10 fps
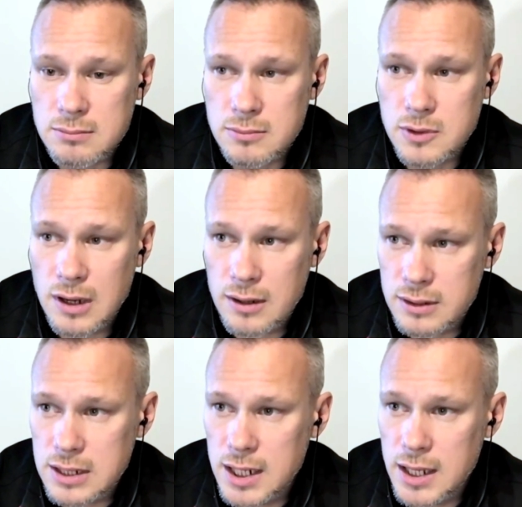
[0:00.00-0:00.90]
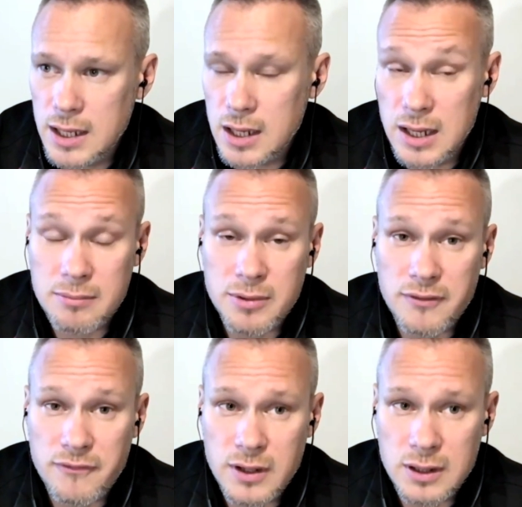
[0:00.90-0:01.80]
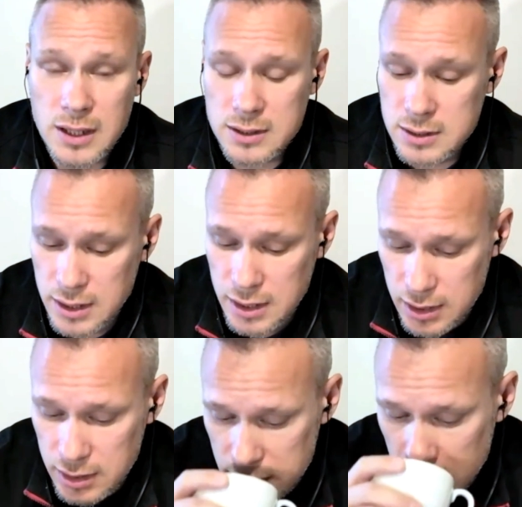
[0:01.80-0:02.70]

currently I am in Finland, and